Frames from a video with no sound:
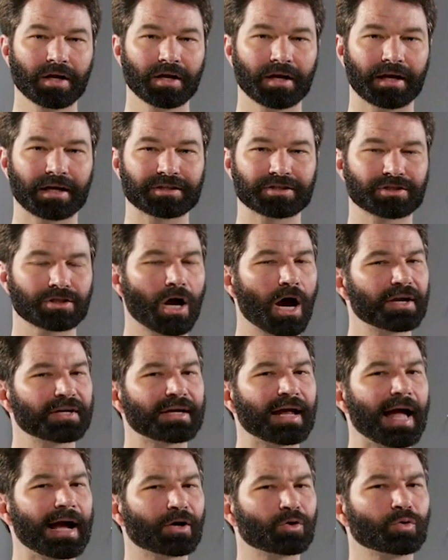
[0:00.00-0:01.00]
It's not
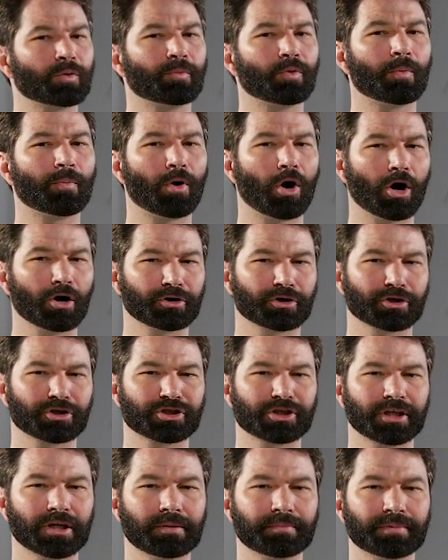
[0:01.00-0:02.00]
an equitable
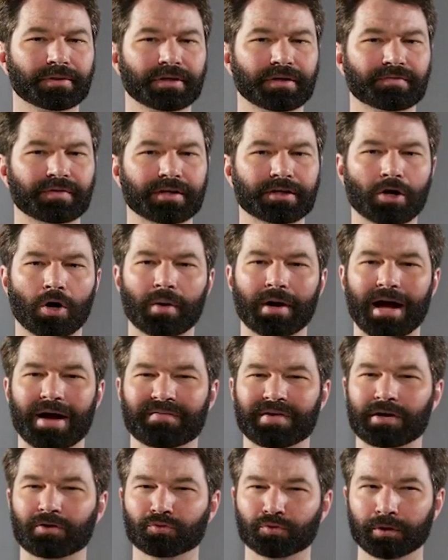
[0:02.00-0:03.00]
partnership if they don't
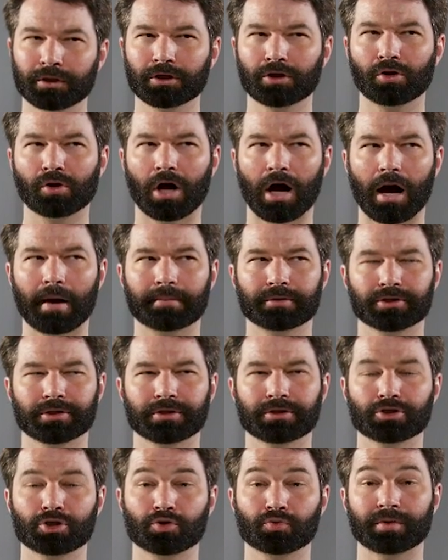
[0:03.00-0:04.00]
have a real
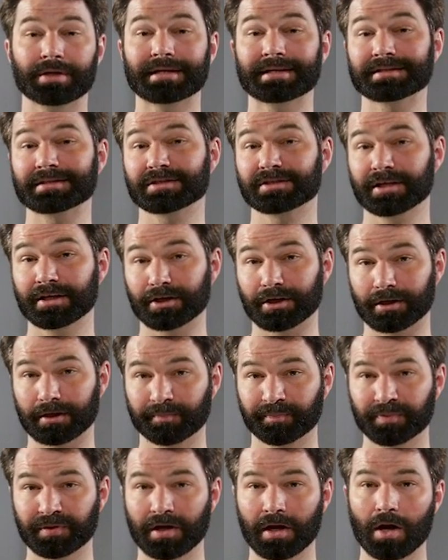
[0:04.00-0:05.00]
option to reconsider.
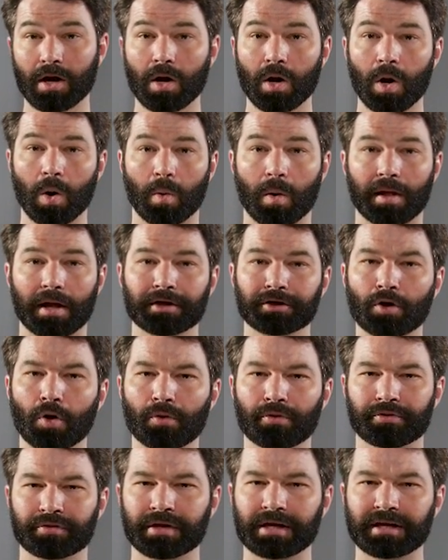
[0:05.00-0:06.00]
While I
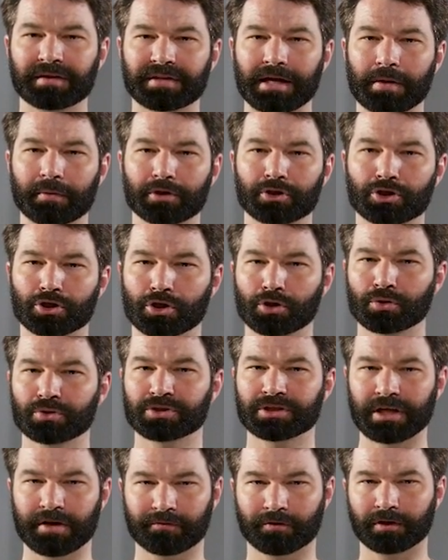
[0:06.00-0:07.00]
don't think they would choose
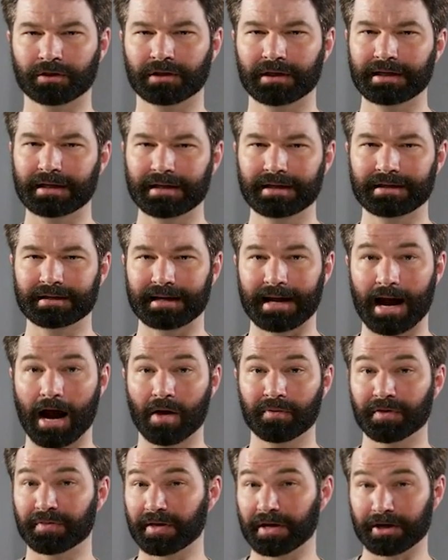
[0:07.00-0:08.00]
differently
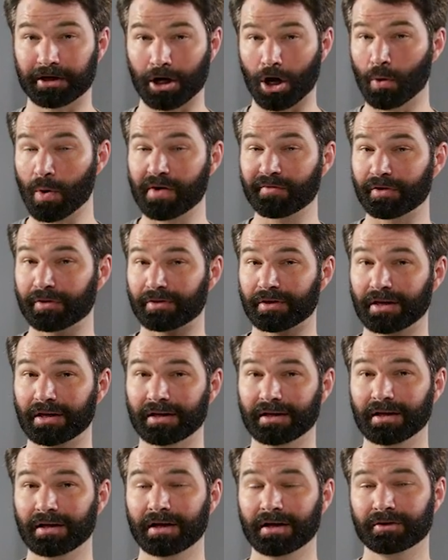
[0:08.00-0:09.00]
now that they know
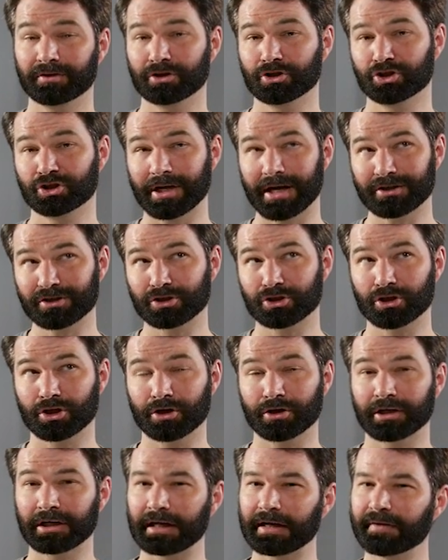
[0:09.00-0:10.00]
everything, the
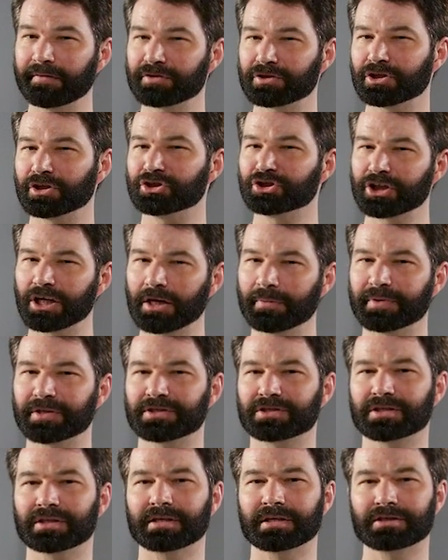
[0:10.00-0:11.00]
gesture gives
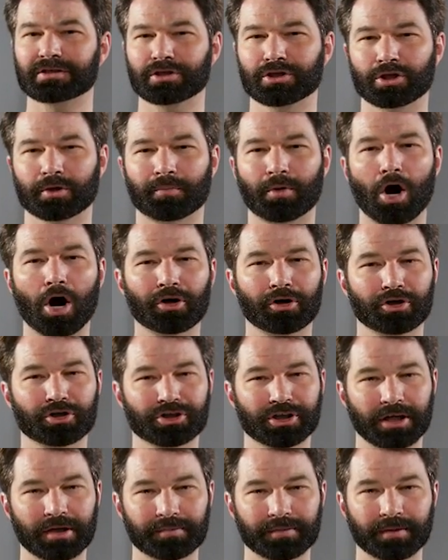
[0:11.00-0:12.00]
legitimacy to their partnership.